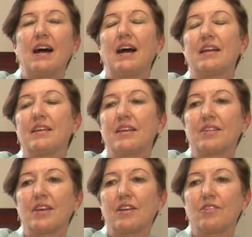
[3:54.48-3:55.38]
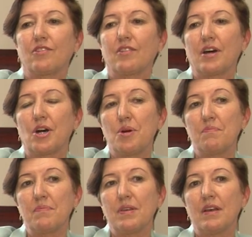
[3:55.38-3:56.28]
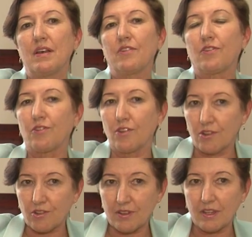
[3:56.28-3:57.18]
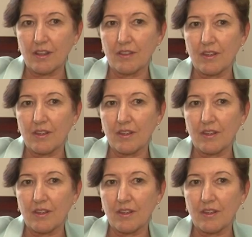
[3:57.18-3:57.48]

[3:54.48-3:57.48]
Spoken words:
I think that certainly